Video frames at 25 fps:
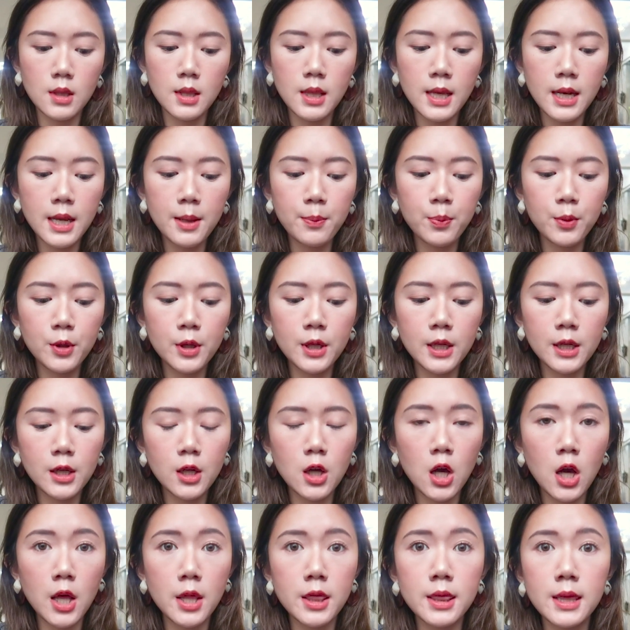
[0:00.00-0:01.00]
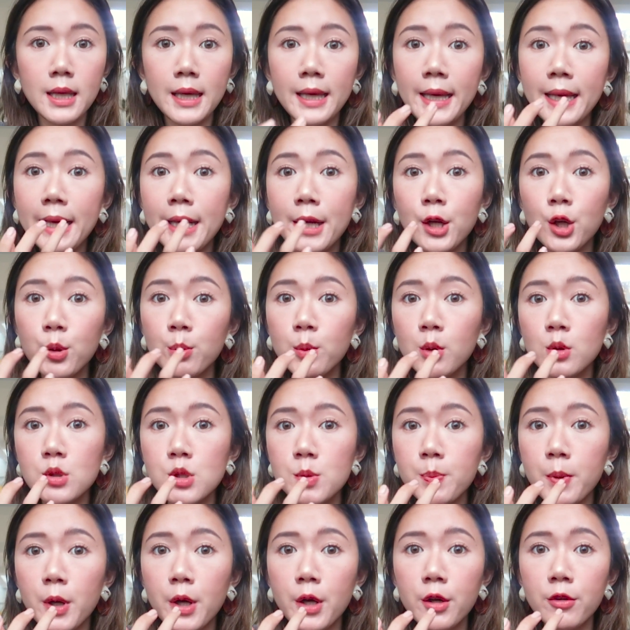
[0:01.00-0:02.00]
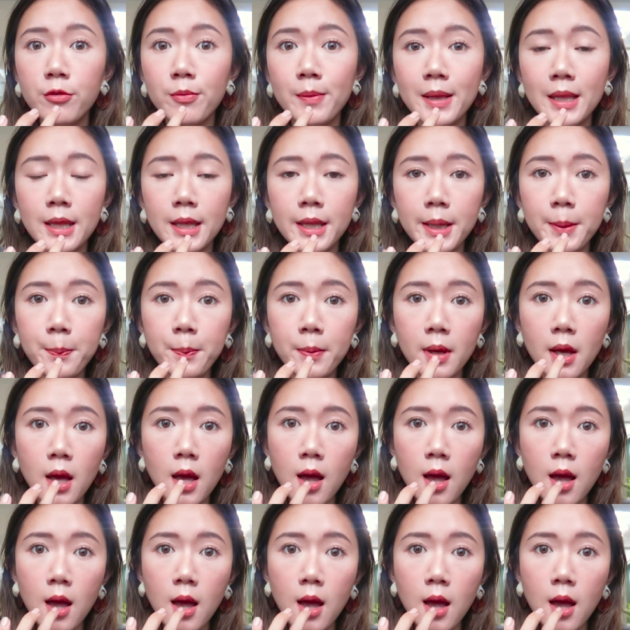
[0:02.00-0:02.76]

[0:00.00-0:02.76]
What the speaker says: Then I put it on the innermost part of my lip.